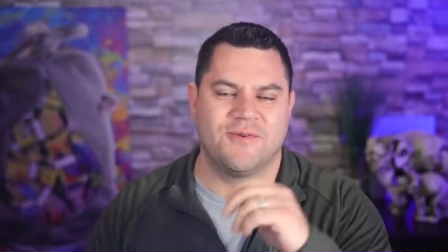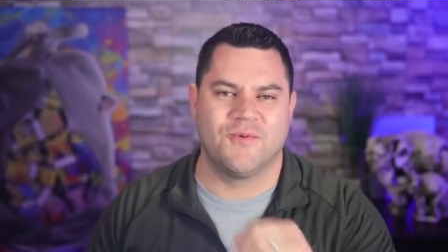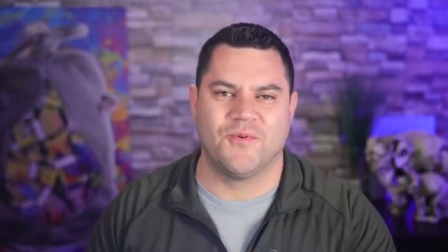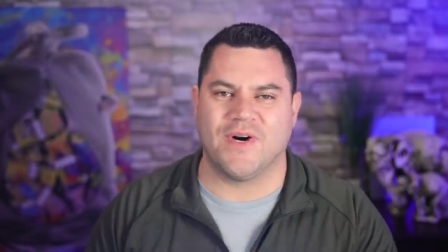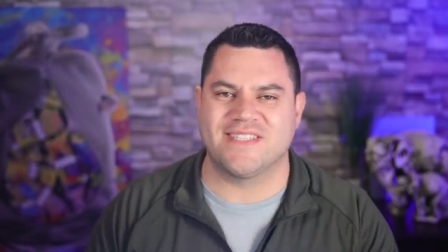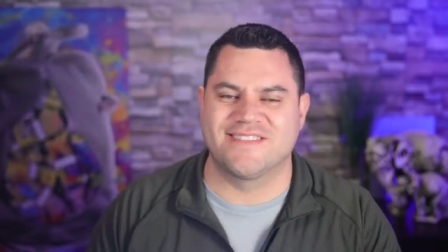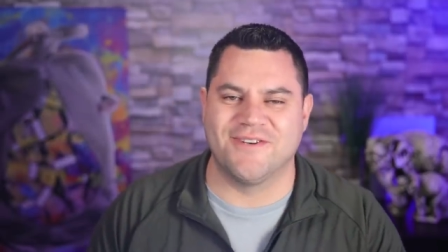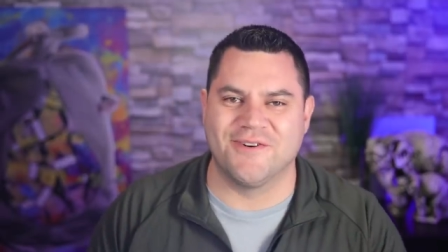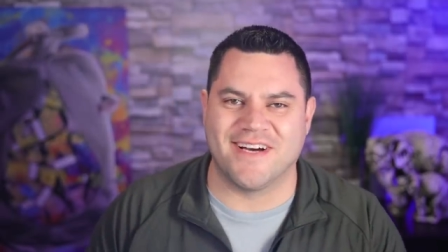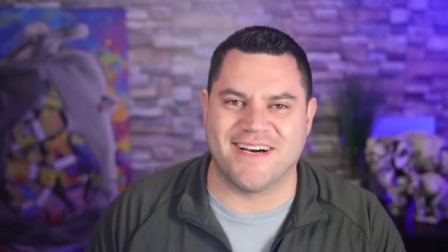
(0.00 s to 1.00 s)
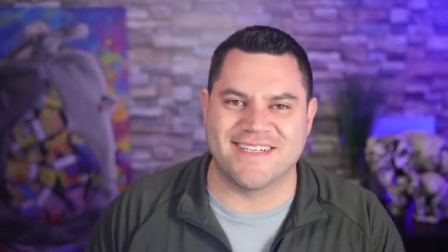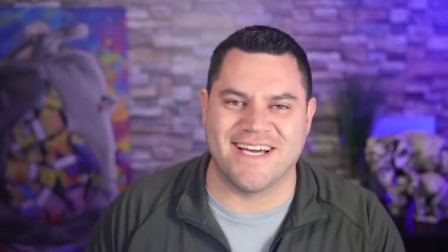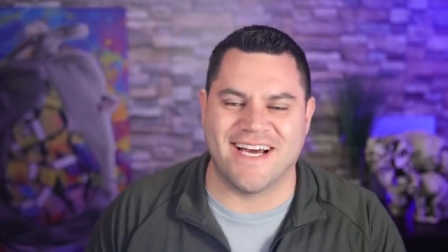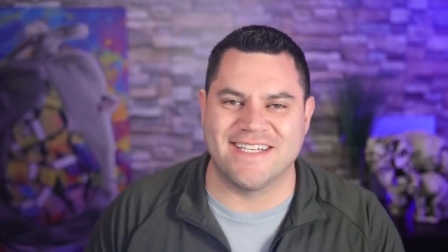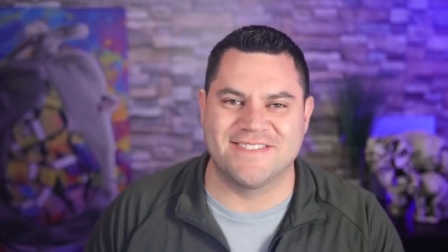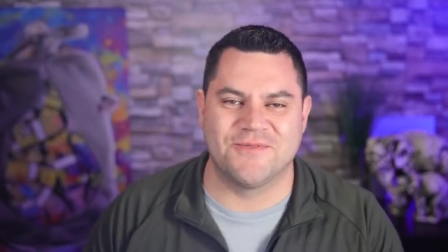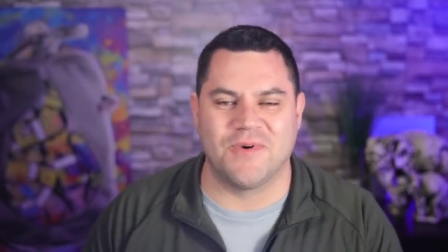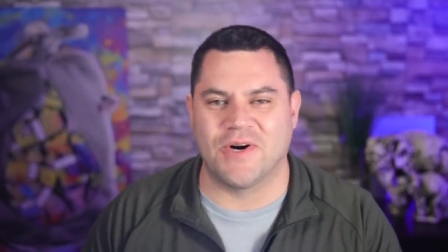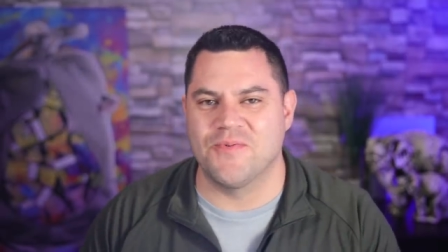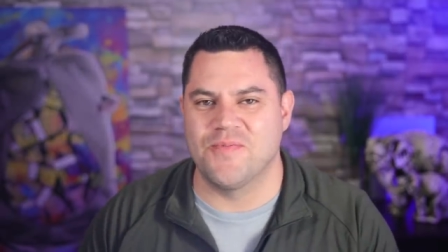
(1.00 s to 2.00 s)
What's going on guys and
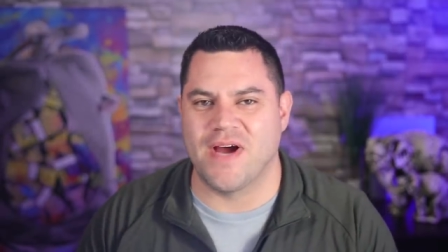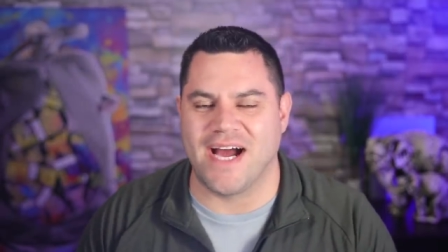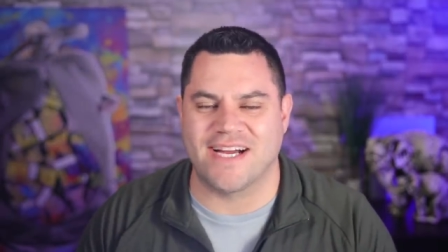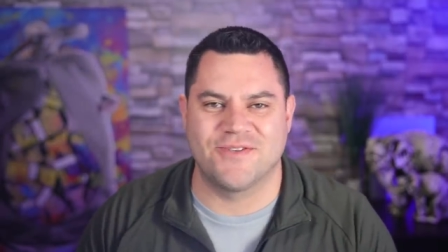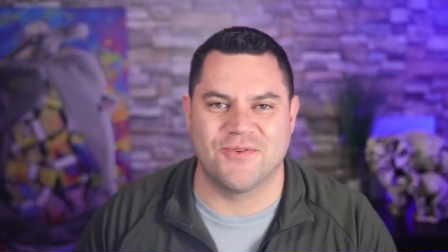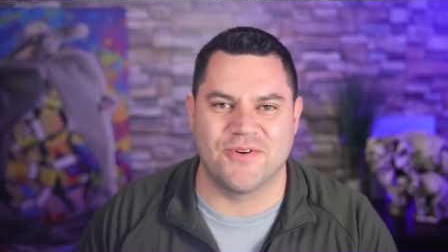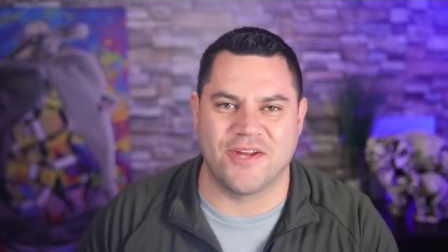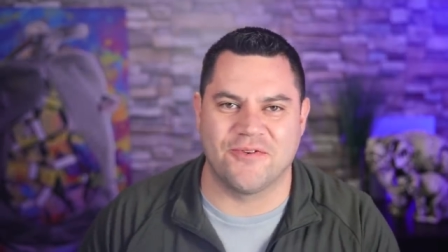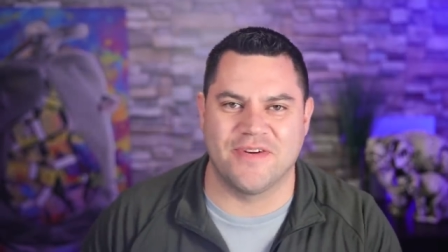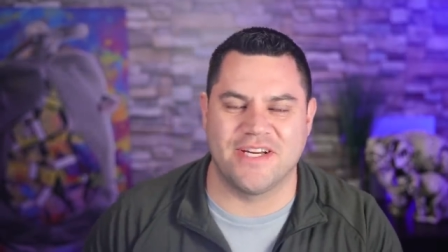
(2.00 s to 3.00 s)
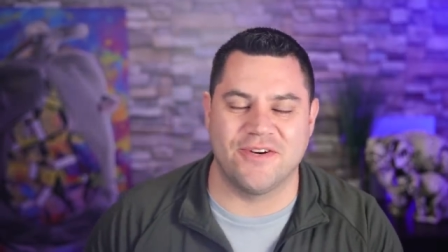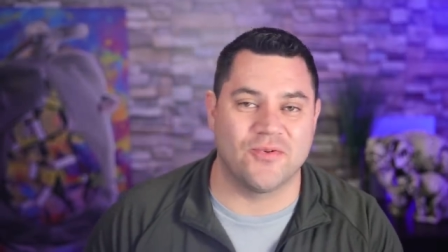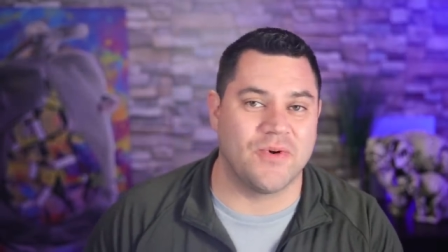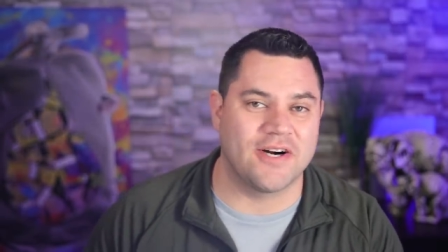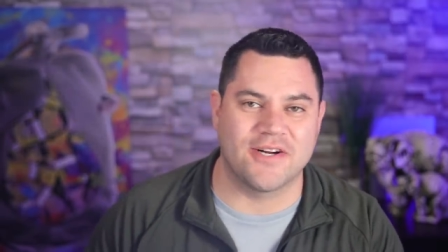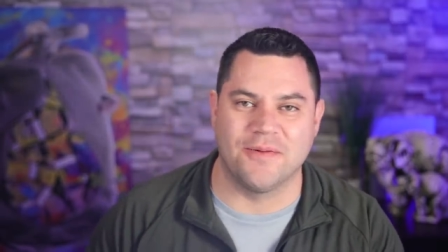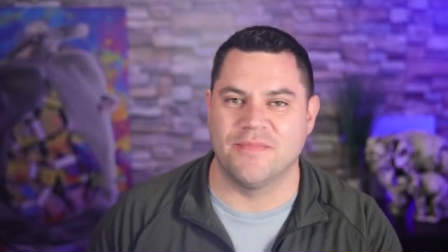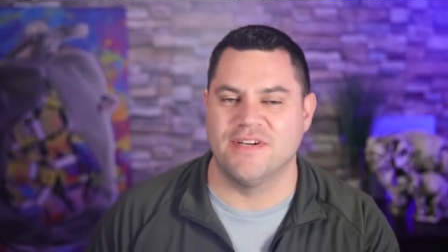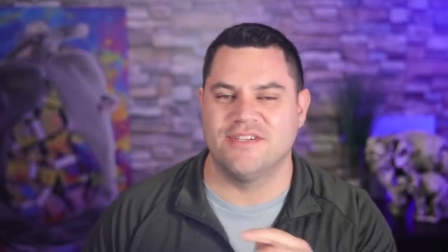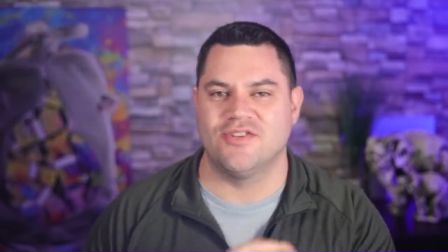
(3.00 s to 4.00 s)
welcome back to another video and welcome
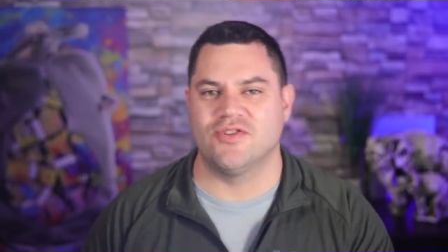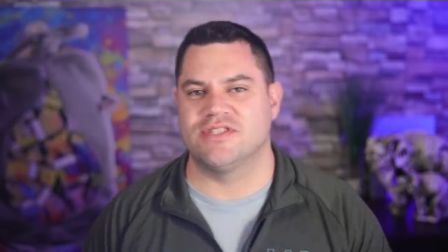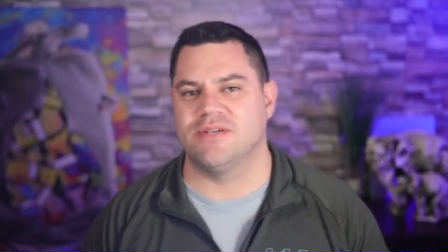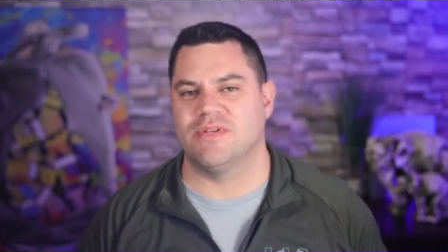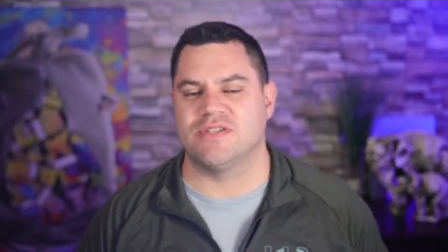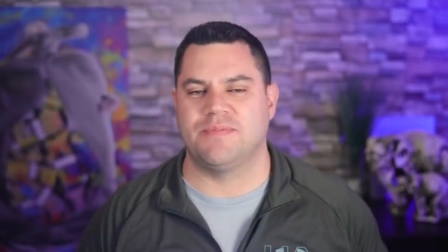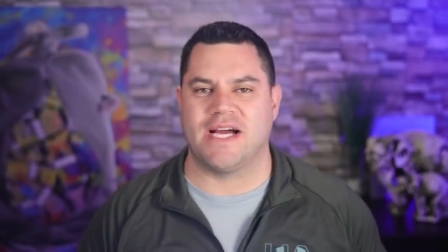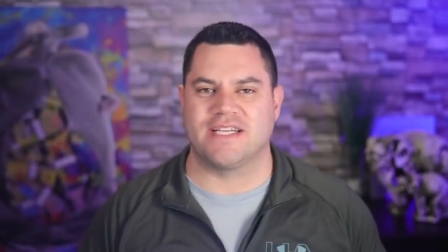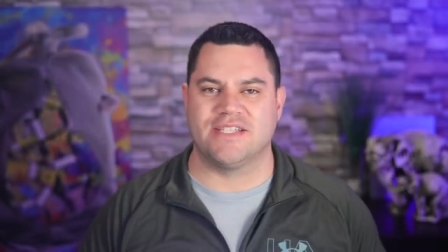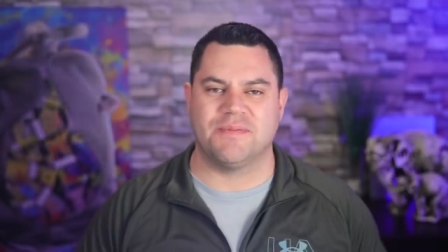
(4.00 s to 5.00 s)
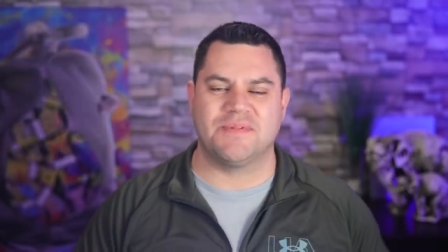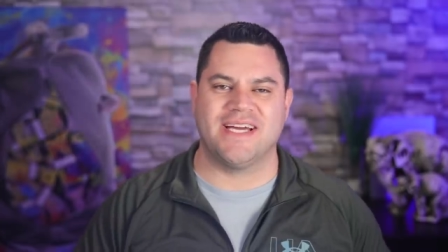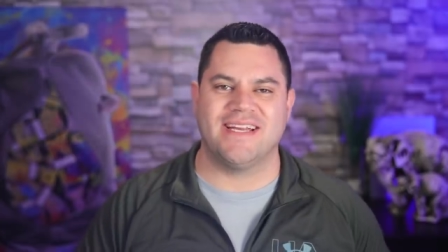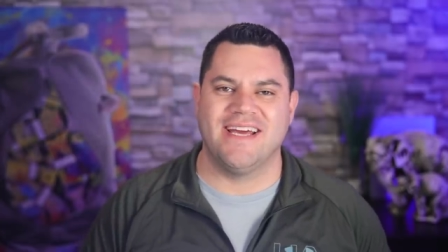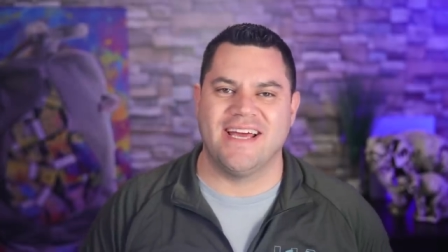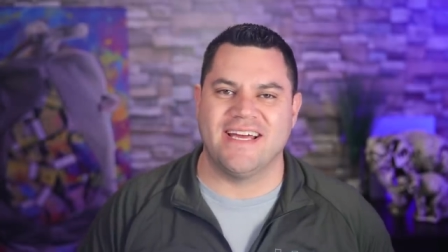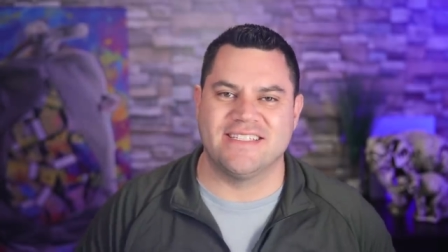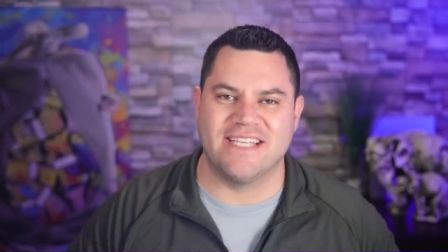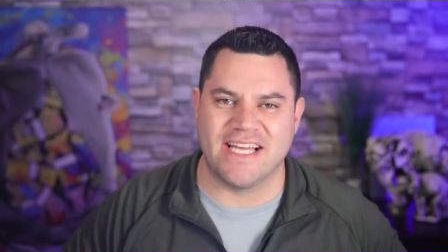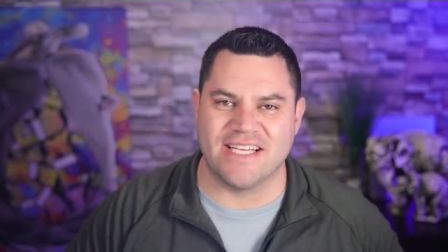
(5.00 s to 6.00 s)
to your stimulus package update
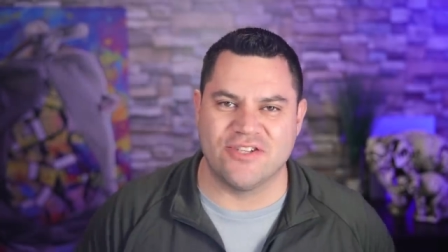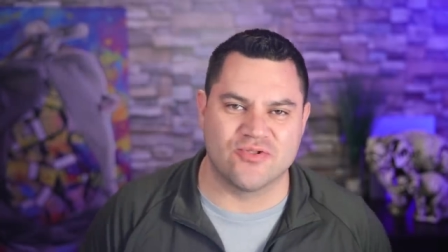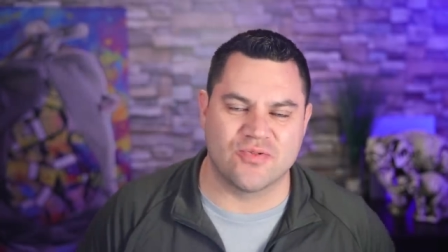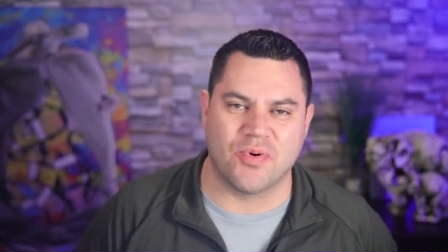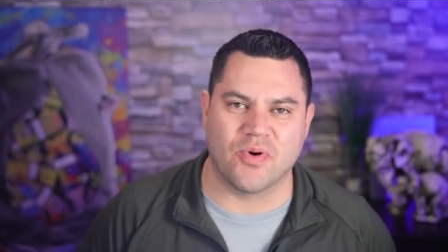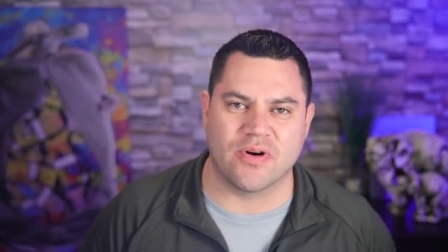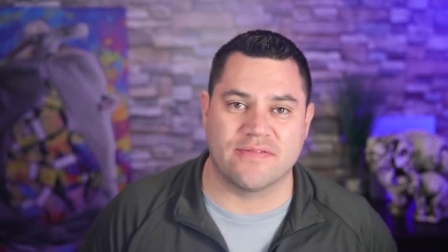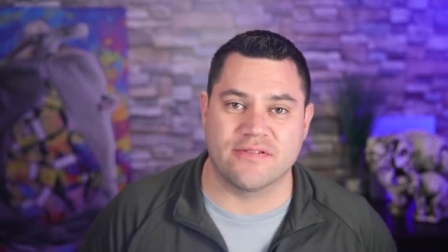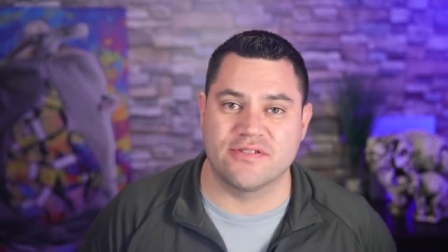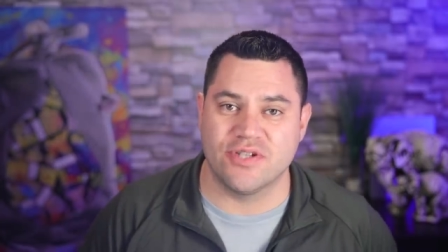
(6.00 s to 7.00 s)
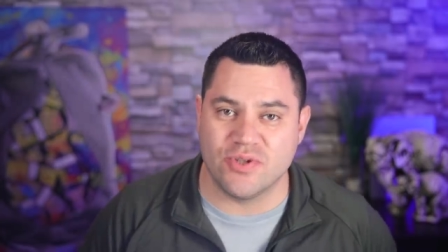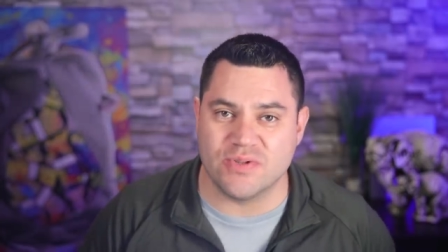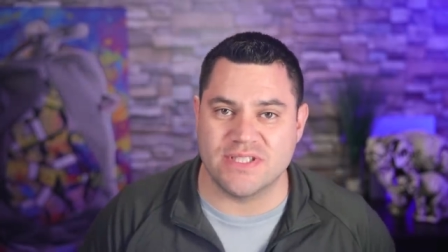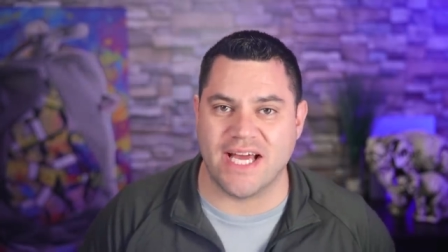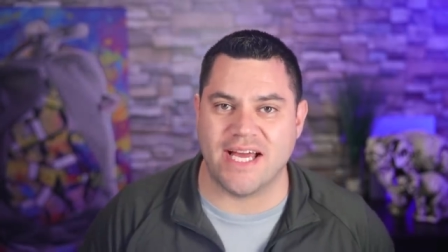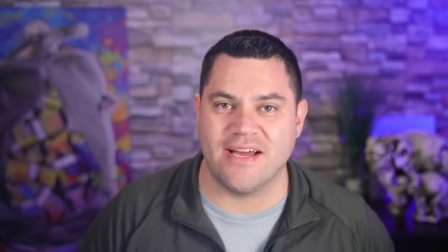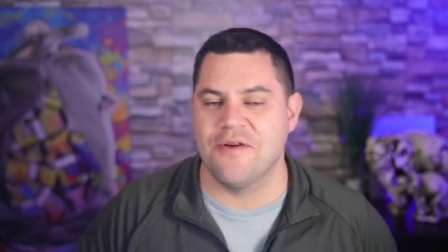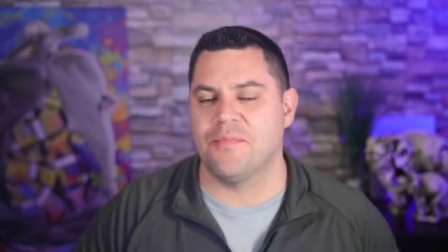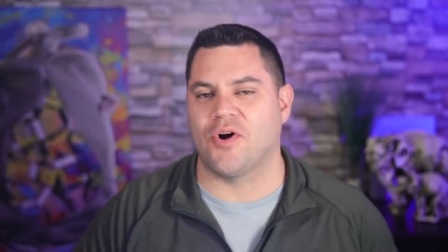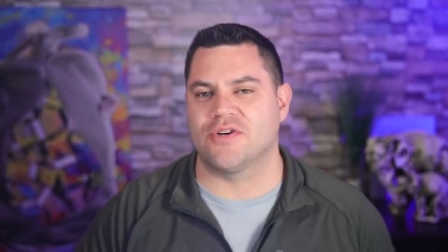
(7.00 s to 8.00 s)
and daily news report for Tuesday,
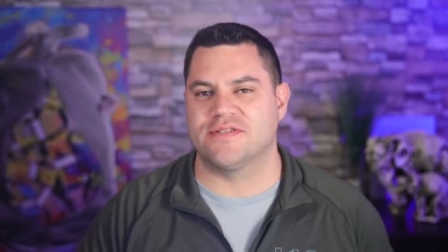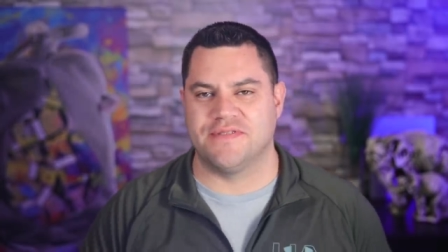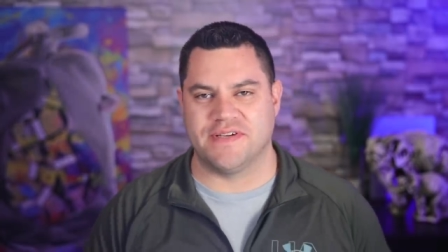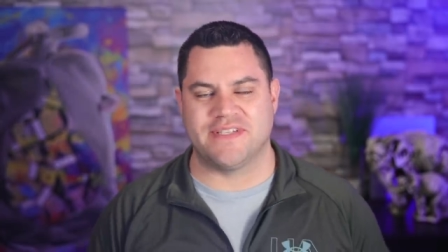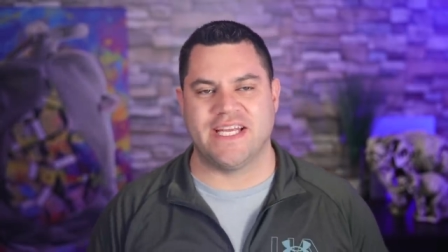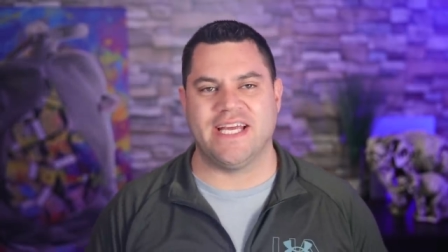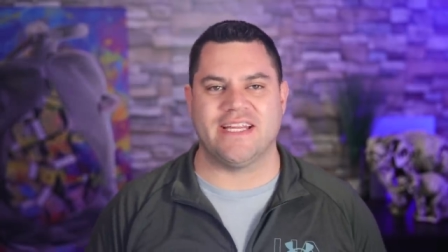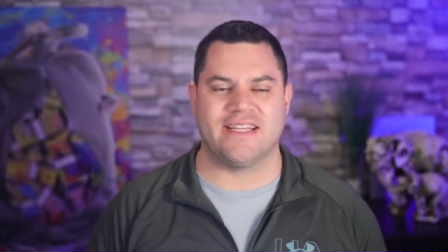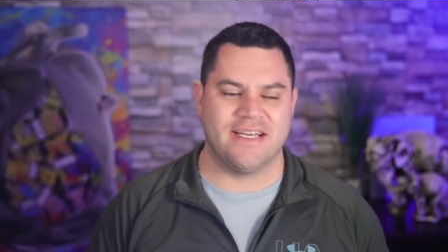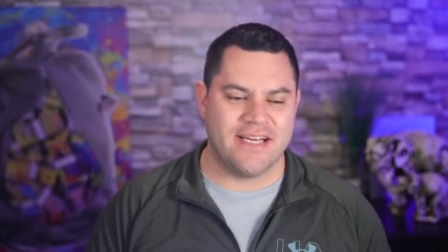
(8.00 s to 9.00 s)
March 15th.